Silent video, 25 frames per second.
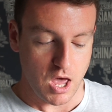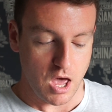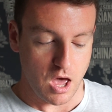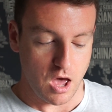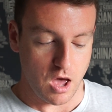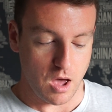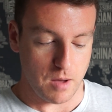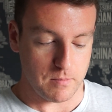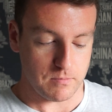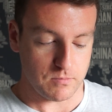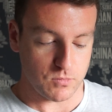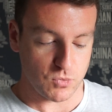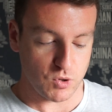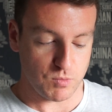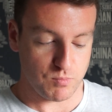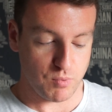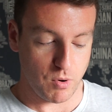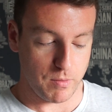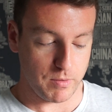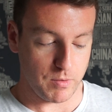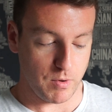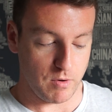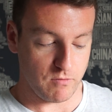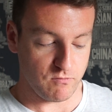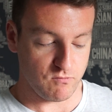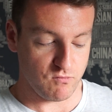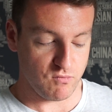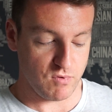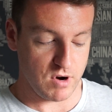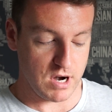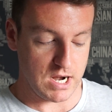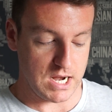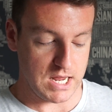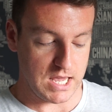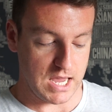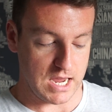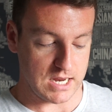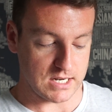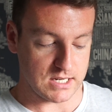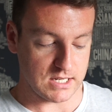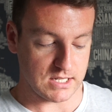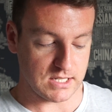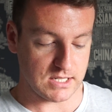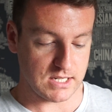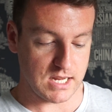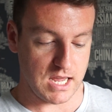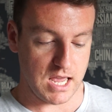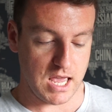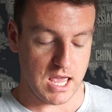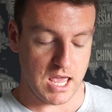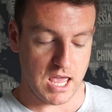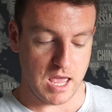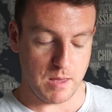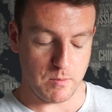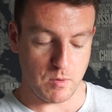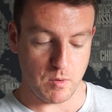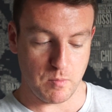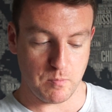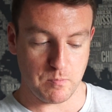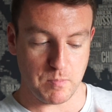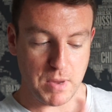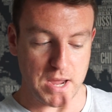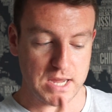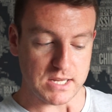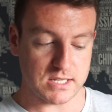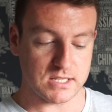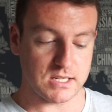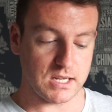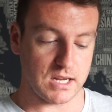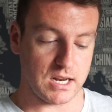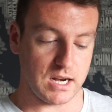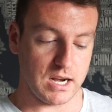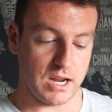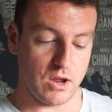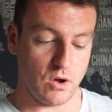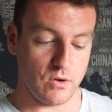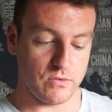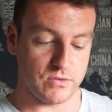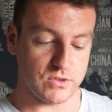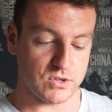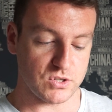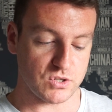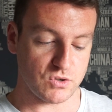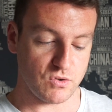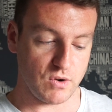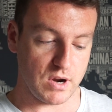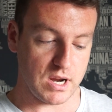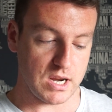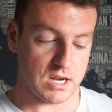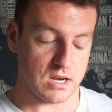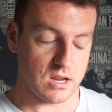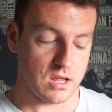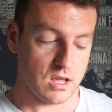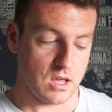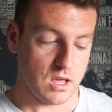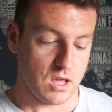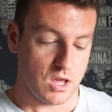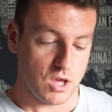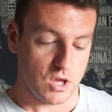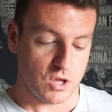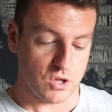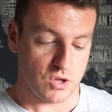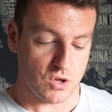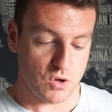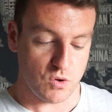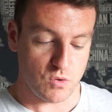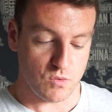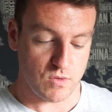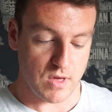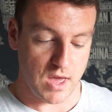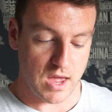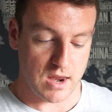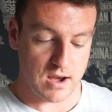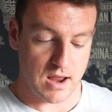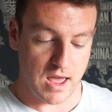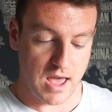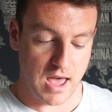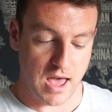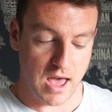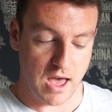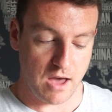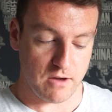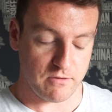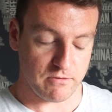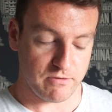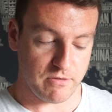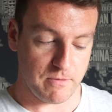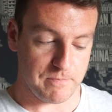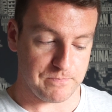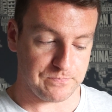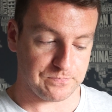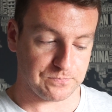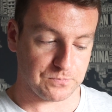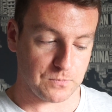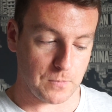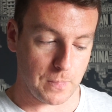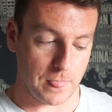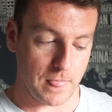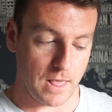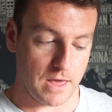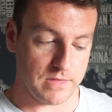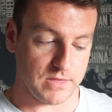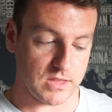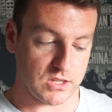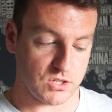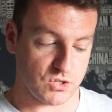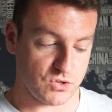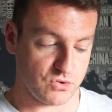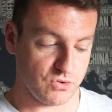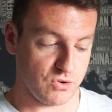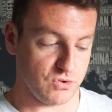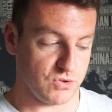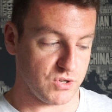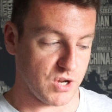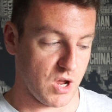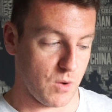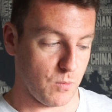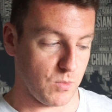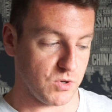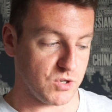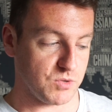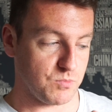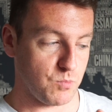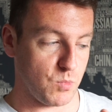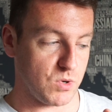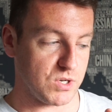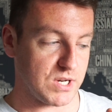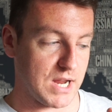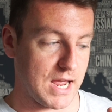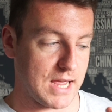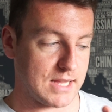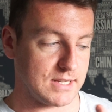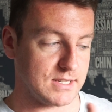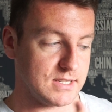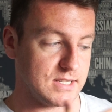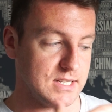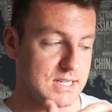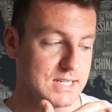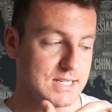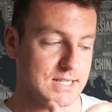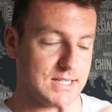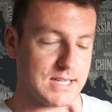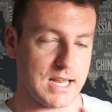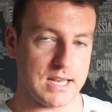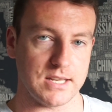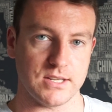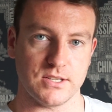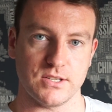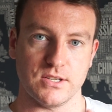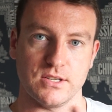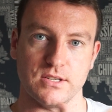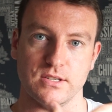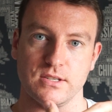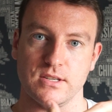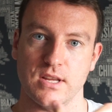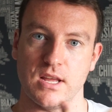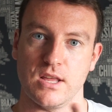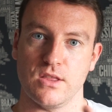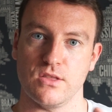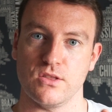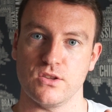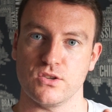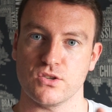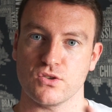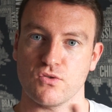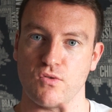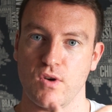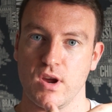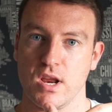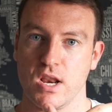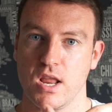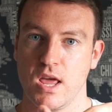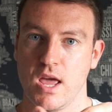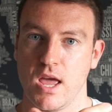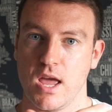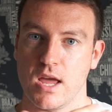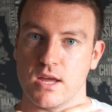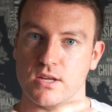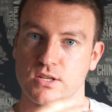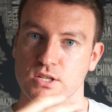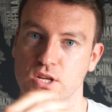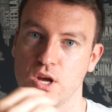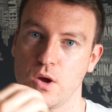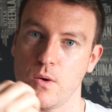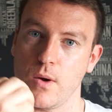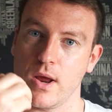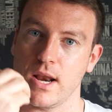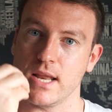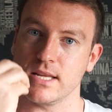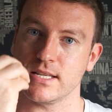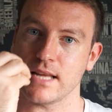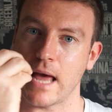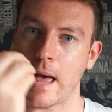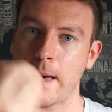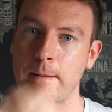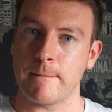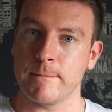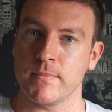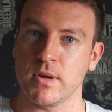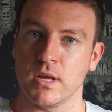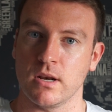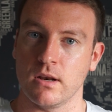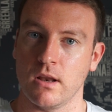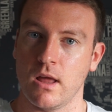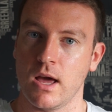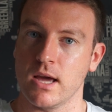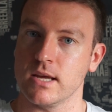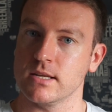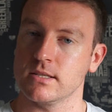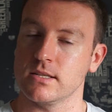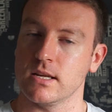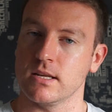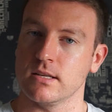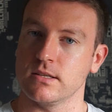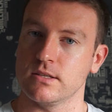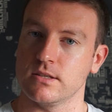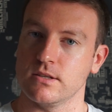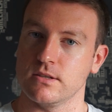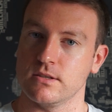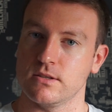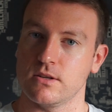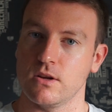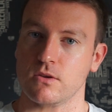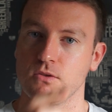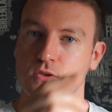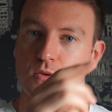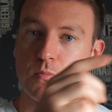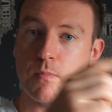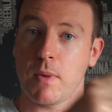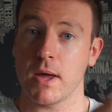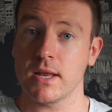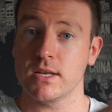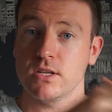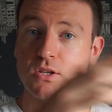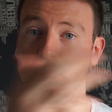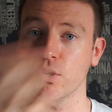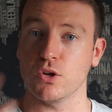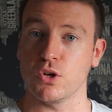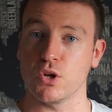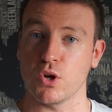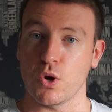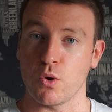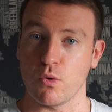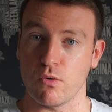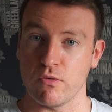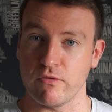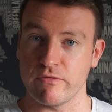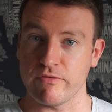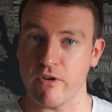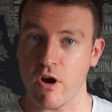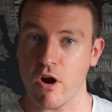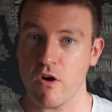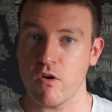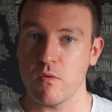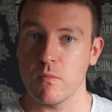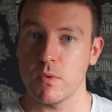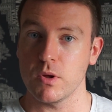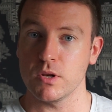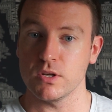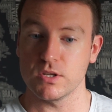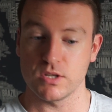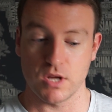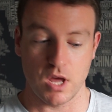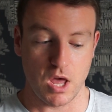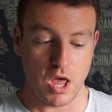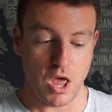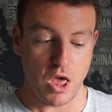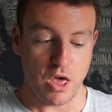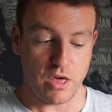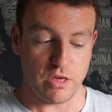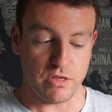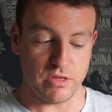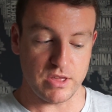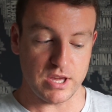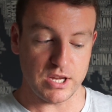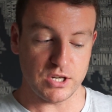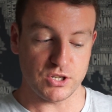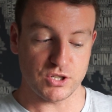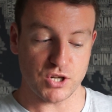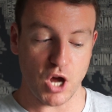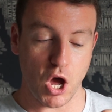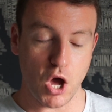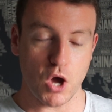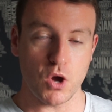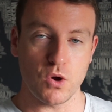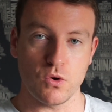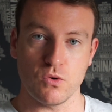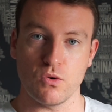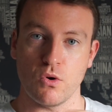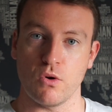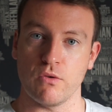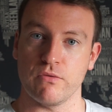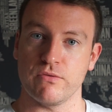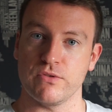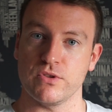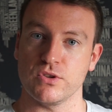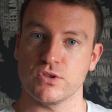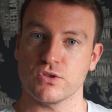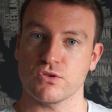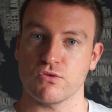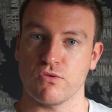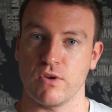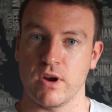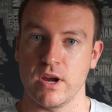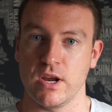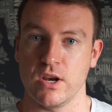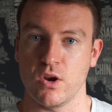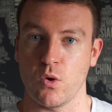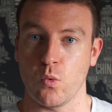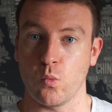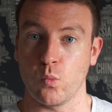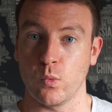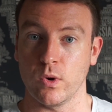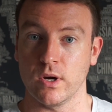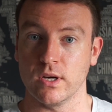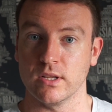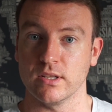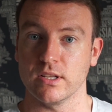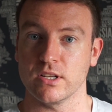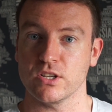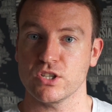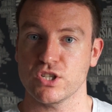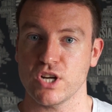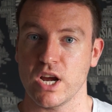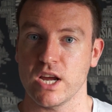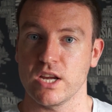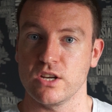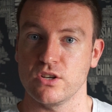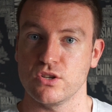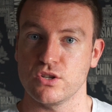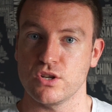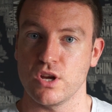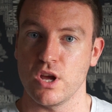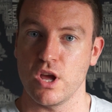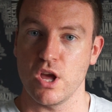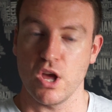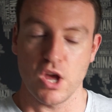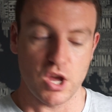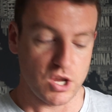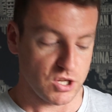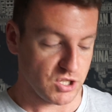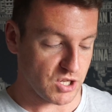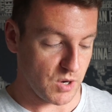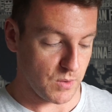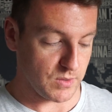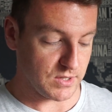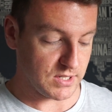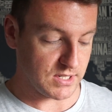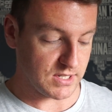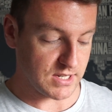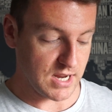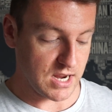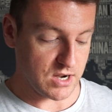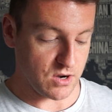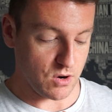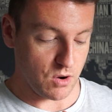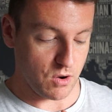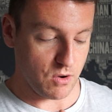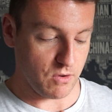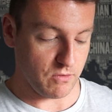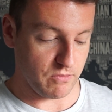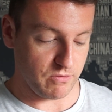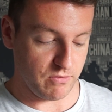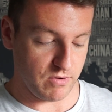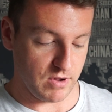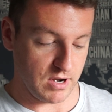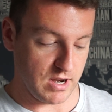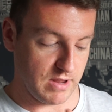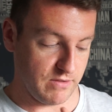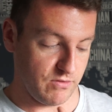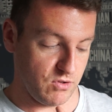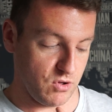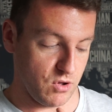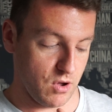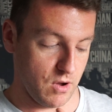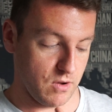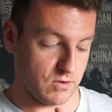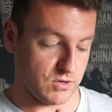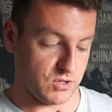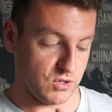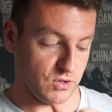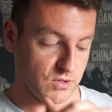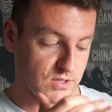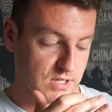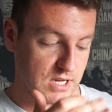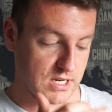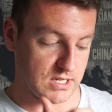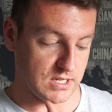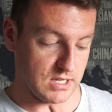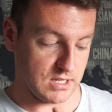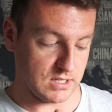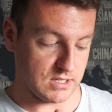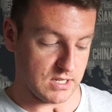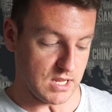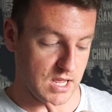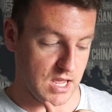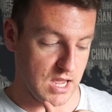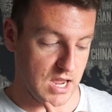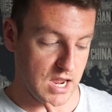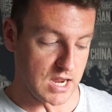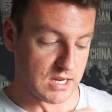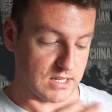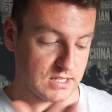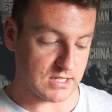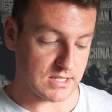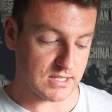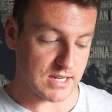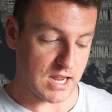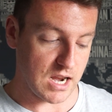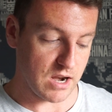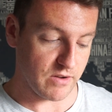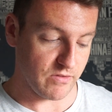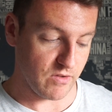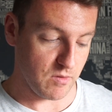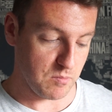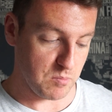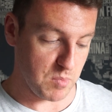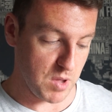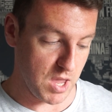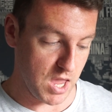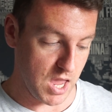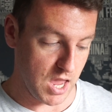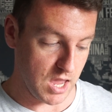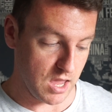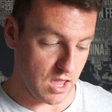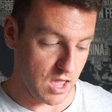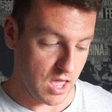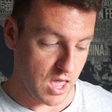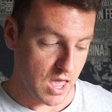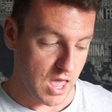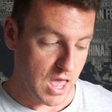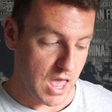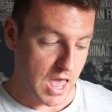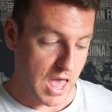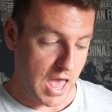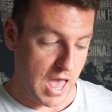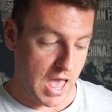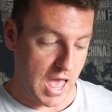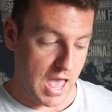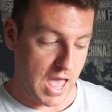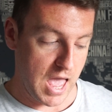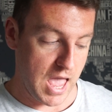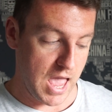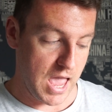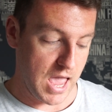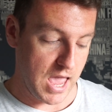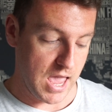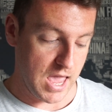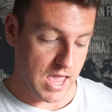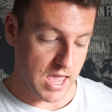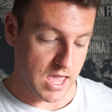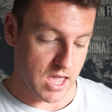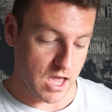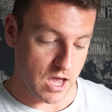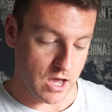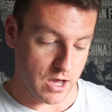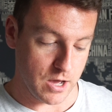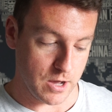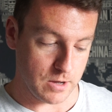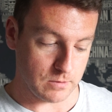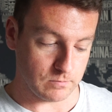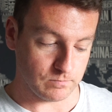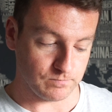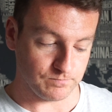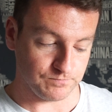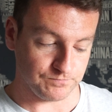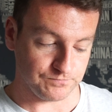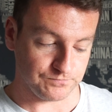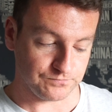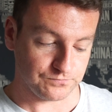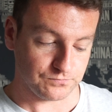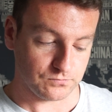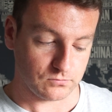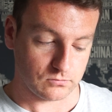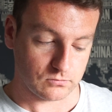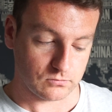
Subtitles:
You probably won't really get to see it here, but basically on the screen you then have this True Tone which has these sensors in the screen here, so, and it's ambient light sensors, so depending on your environment the tone of the screen will change. So instead of, and if you go to your settings here, instead of it being a